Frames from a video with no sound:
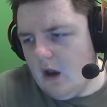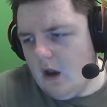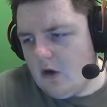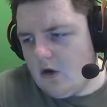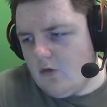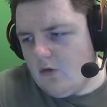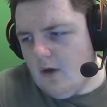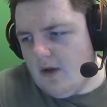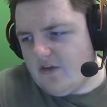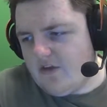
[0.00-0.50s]

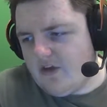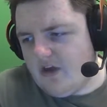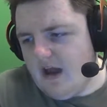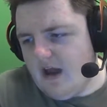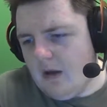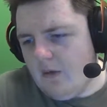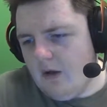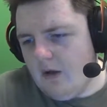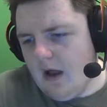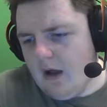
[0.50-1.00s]
Goretzka
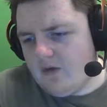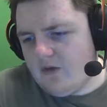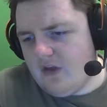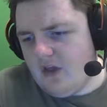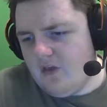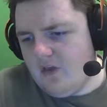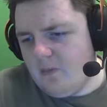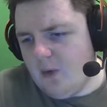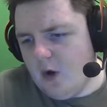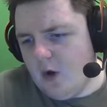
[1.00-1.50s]
now
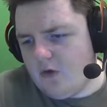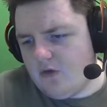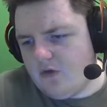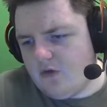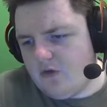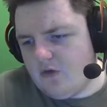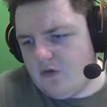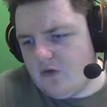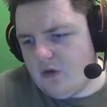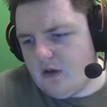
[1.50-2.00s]
outside the box
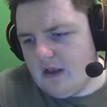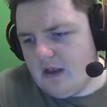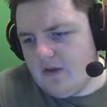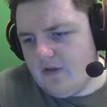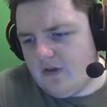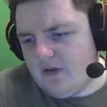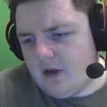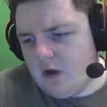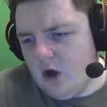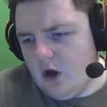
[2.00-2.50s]
to
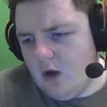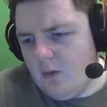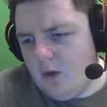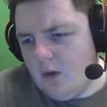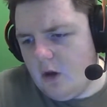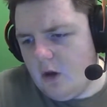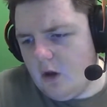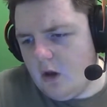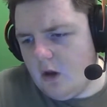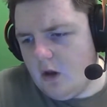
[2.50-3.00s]
Kingsley Coman.